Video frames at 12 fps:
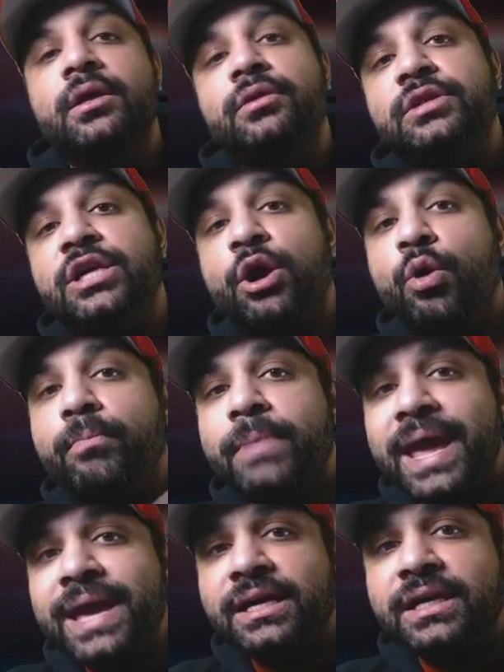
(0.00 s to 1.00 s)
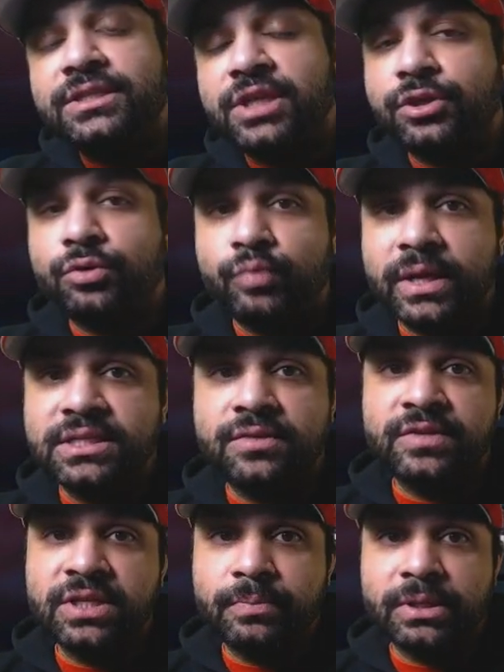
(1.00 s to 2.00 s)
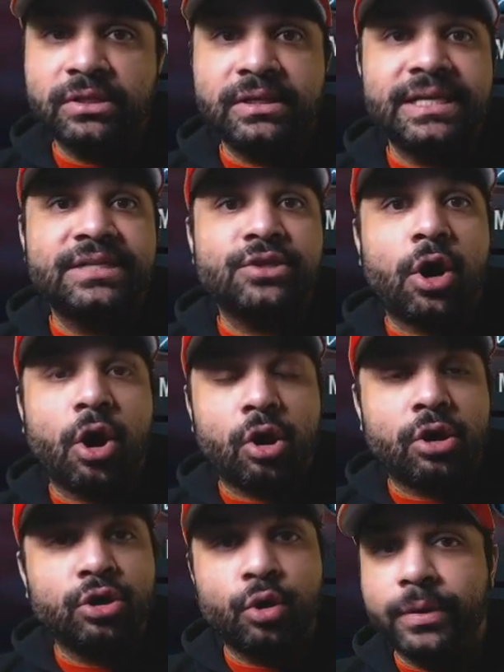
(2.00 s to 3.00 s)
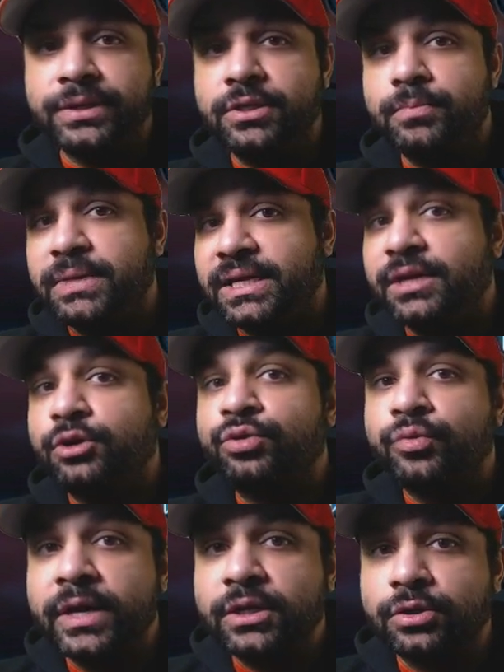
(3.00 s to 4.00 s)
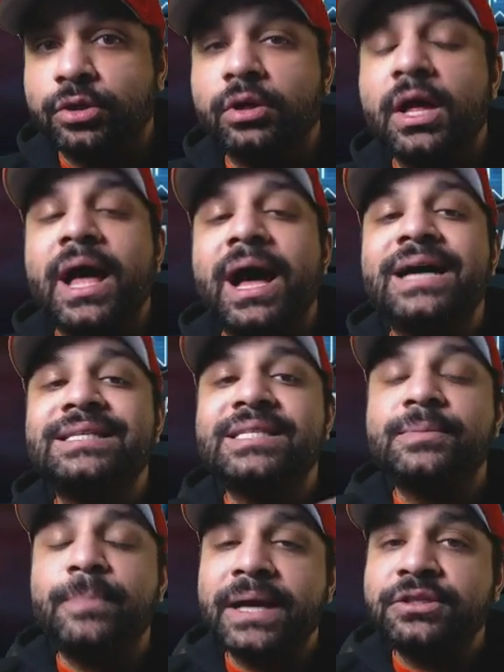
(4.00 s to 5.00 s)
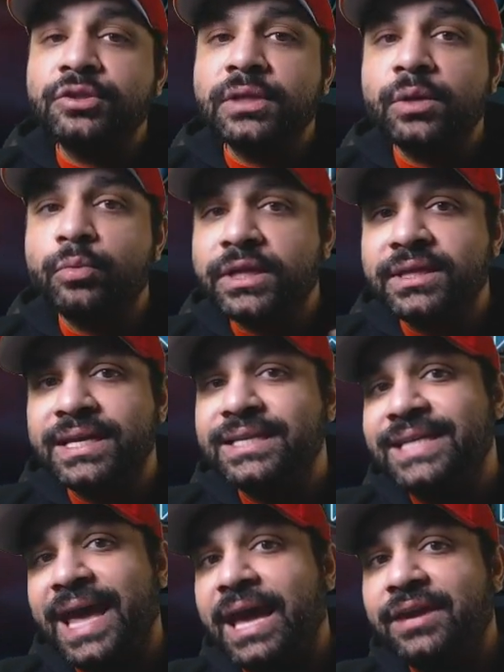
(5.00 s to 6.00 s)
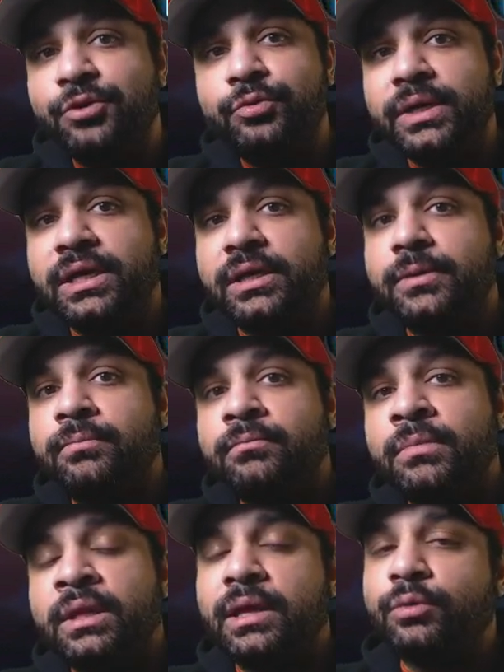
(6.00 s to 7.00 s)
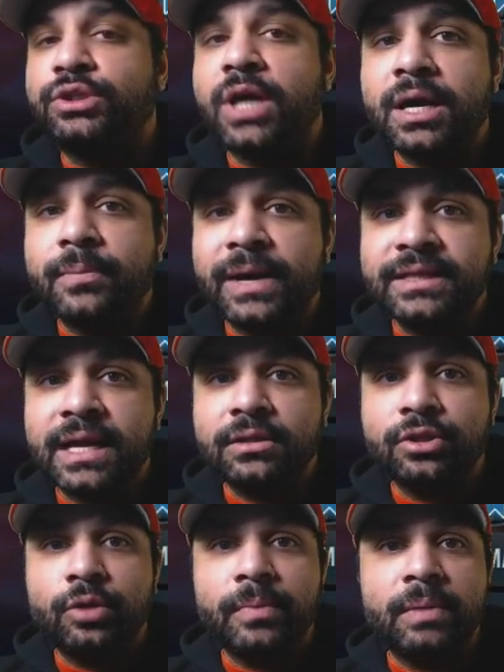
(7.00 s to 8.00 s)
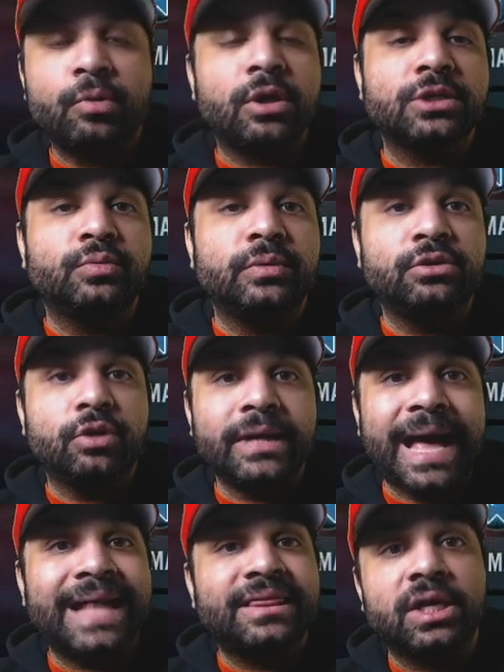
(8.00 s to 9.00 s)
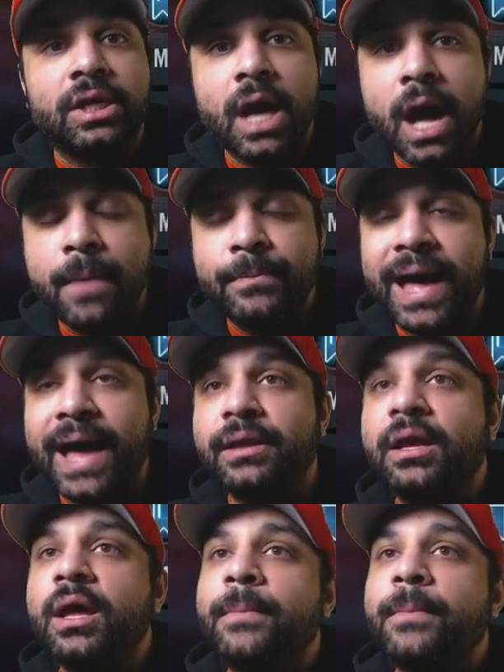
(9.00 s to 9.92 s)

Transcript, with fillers: the Omegas on the rest of his abilities are going to be critical, especially with his AoE. Now we'll talk about that a little bit more as we look at the combat,